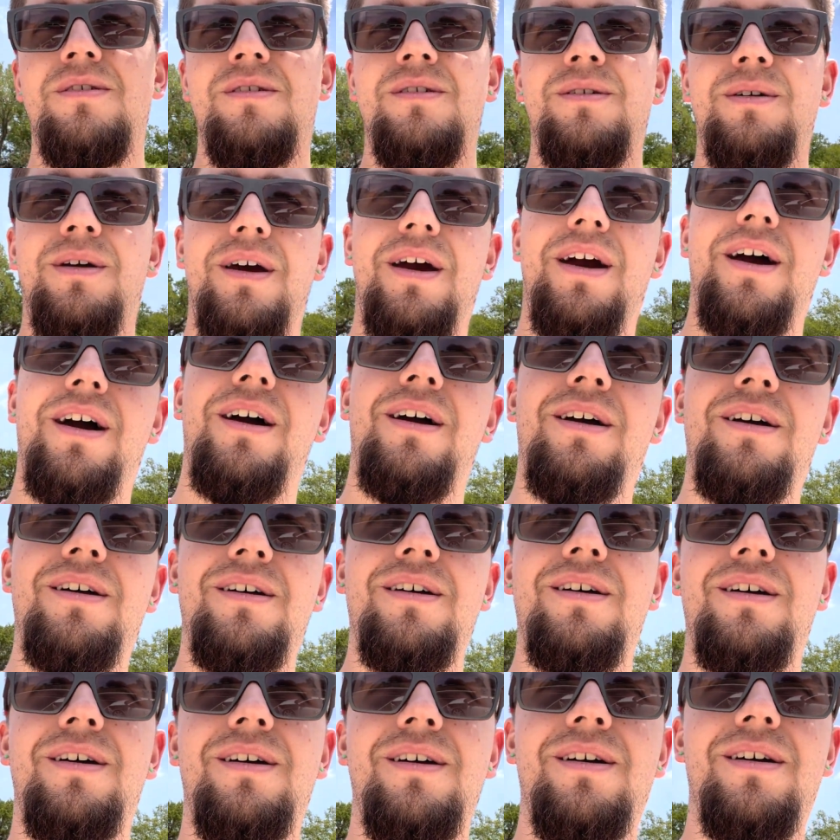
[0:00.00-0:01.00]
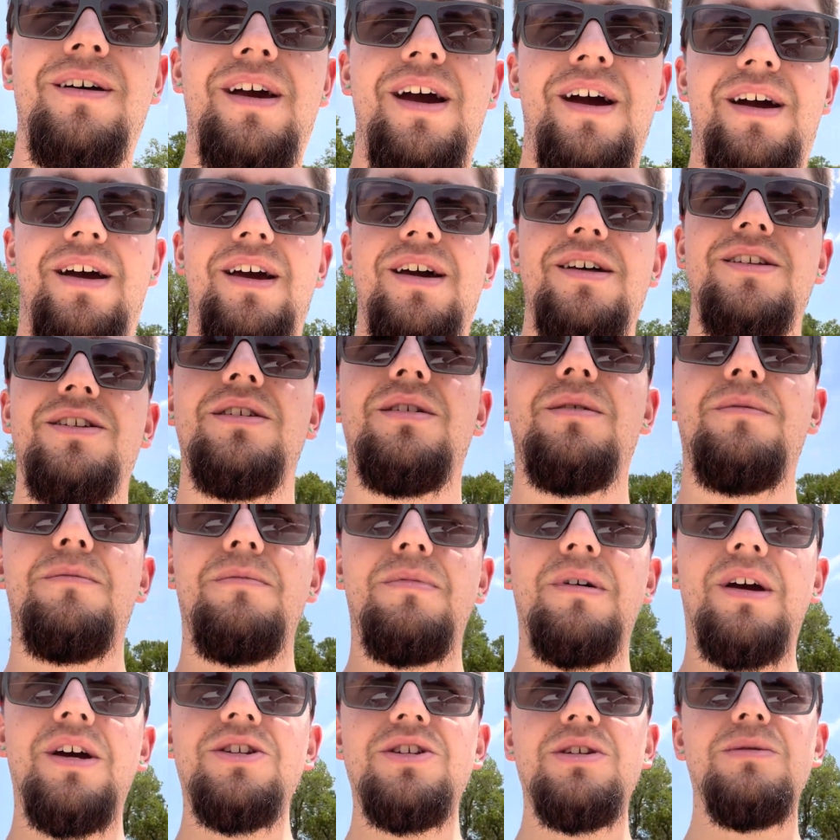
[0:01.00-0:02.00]
yeah, get
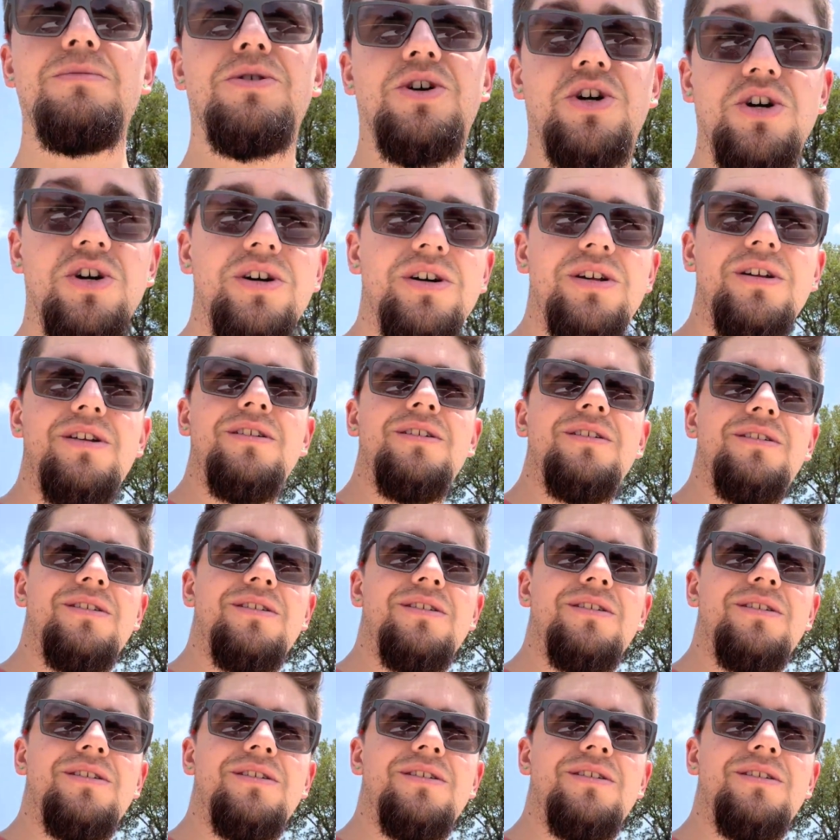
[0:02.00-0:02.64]
some good